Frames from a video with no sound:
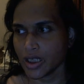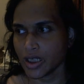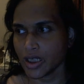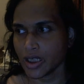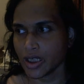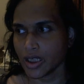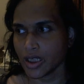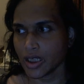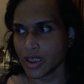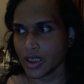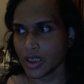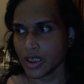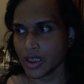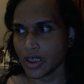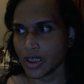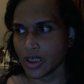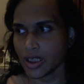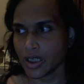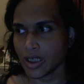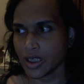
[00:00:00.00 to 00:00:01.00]

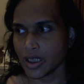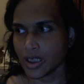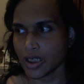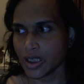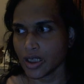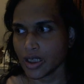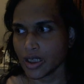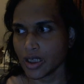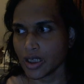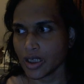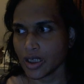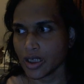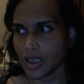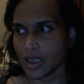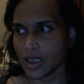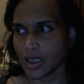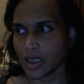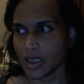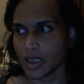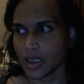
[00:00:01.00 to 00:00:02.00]

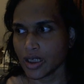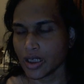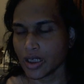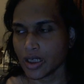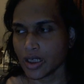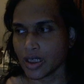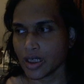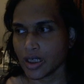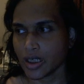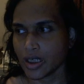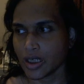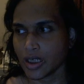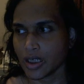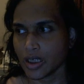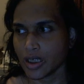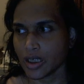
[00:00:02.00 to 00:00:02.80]
No one is speaking in this clip.